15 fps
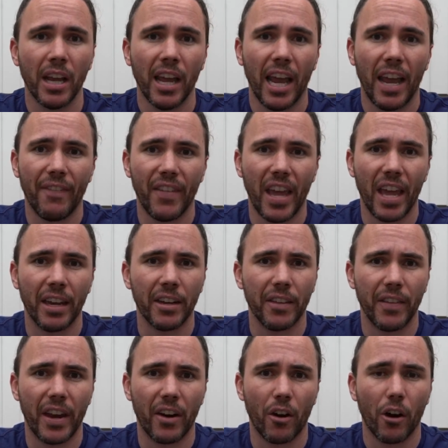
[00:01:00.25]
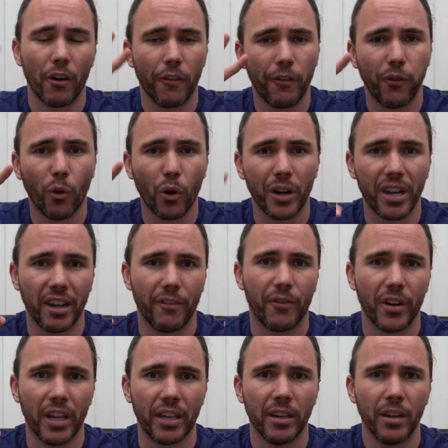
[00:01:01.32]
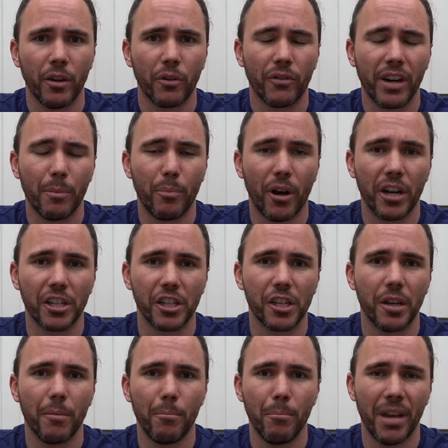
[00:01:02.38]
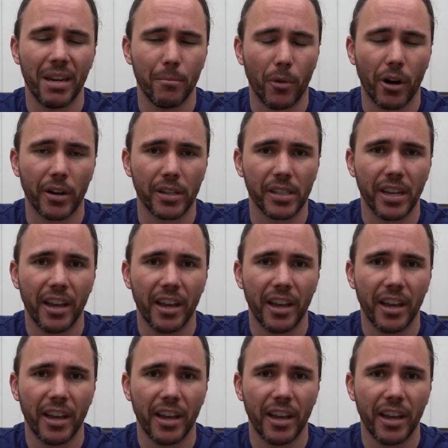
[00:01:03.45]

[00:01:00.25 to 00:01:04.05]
and then there are 4 different repunched mint marks.